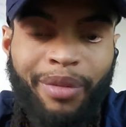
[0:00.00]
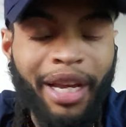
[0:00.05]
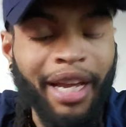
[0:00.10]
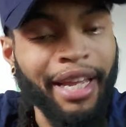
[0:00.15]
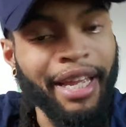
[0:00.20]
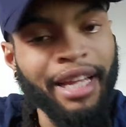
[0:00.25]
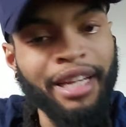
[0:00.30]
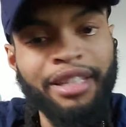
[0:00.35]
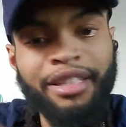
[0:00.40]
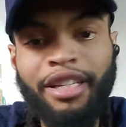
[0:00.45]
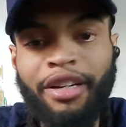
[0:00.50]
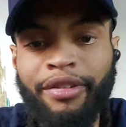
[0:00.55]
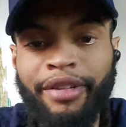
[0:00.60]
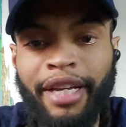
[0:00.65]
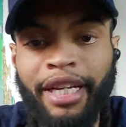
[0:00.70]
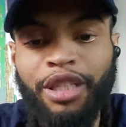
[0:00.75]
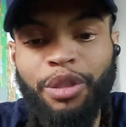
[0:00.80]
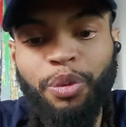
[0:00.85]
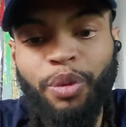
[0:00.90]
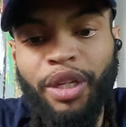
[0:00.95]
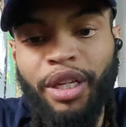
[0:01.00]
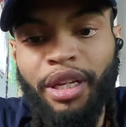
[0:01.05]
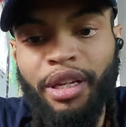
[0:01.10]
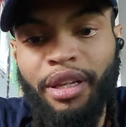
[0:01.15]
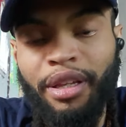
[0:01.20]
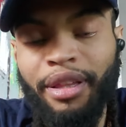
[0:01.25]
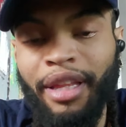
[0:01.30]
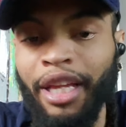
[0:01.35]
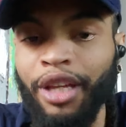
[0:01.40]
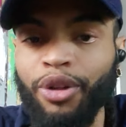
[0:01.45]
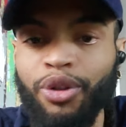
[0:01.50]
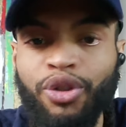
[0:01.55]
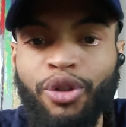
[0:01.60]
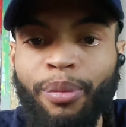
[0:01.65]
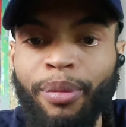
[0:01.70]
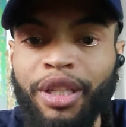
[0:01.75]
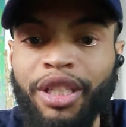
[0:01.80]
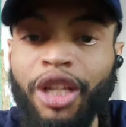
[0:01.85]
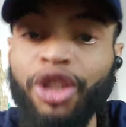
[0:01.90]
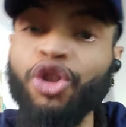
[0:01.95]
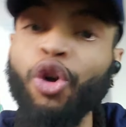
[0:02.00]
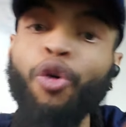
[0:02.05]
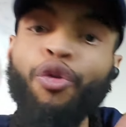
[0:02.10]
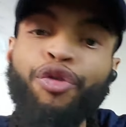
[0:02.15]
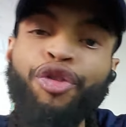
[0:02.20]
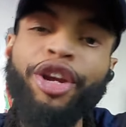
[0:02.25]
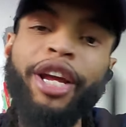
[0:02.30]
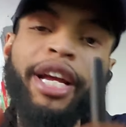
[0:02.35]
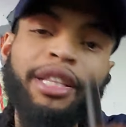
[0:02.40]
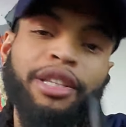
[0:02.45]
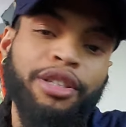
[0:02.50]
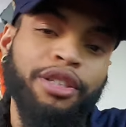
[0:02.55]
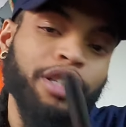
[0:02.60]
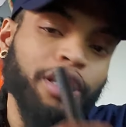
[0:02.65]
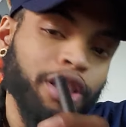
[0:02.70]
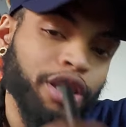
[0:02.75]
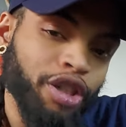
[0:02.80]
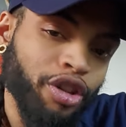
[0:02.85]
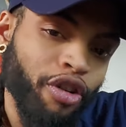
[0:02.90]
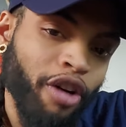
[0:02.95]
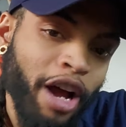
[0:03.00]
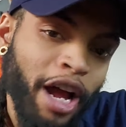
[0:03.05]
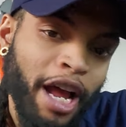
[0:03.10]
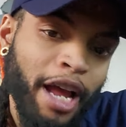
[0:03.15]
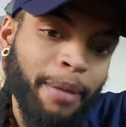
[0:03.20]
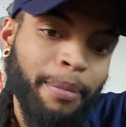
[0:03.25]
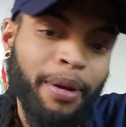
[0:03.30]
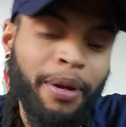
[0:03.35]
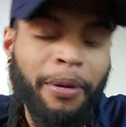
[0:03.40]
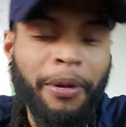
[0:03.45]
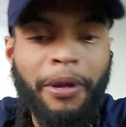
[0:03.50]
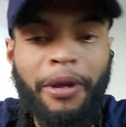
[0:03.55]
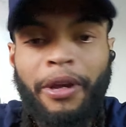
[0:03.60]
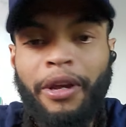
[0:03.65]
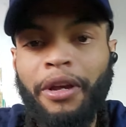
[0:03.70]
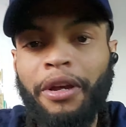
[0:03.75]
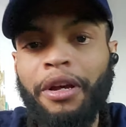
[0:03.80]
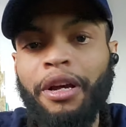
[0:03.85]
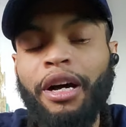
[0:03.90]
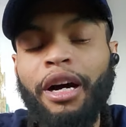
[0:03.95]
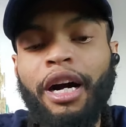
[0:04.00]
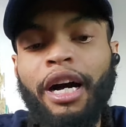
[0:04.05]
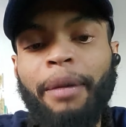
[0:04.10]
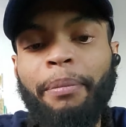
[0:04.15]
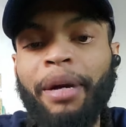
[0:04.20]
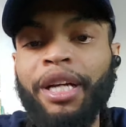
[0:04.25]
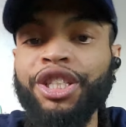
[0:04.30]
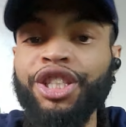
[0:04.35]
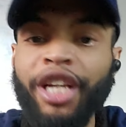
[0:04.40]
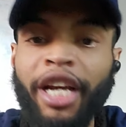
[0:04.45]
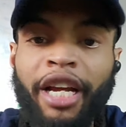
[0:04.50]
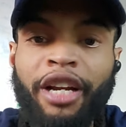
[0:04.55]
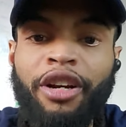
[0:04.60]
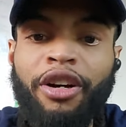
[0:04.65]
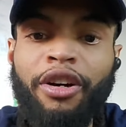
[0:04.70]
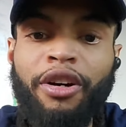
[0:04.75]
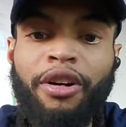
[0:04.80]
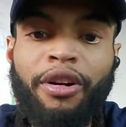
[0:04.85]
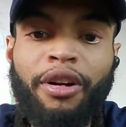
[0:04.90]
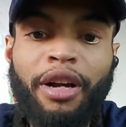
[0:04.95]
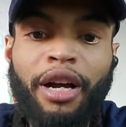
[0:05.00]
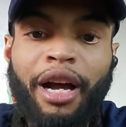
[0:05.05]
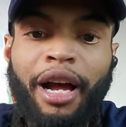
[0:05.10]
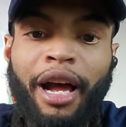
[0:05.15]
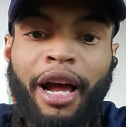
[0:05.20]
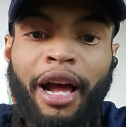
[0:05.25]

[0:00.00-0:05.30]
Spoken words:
Again, until next week, thank you so much. And don't forget to subscribe at my channel.